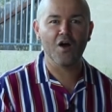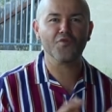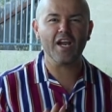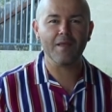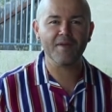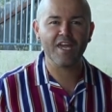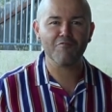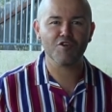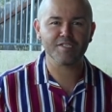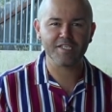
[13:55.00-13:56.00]
All right, let me give
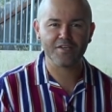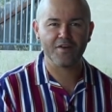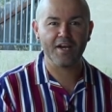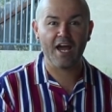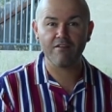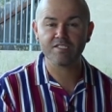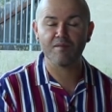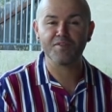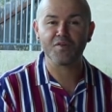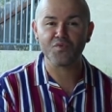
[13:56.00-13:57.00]
you a secret. I have
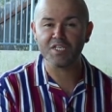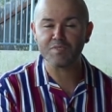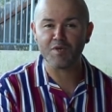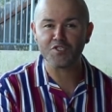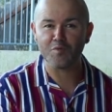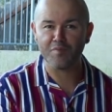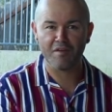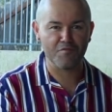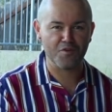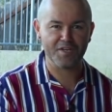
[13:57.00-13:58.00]
something really special
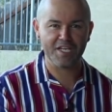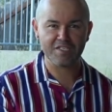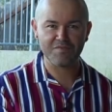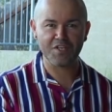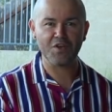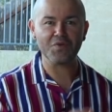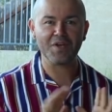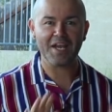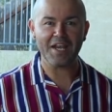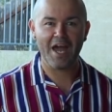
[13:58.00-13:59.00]
planned for our next video, and you
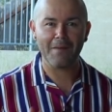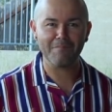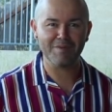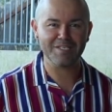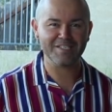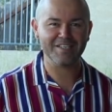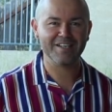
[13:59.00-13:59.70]
cannot miss it.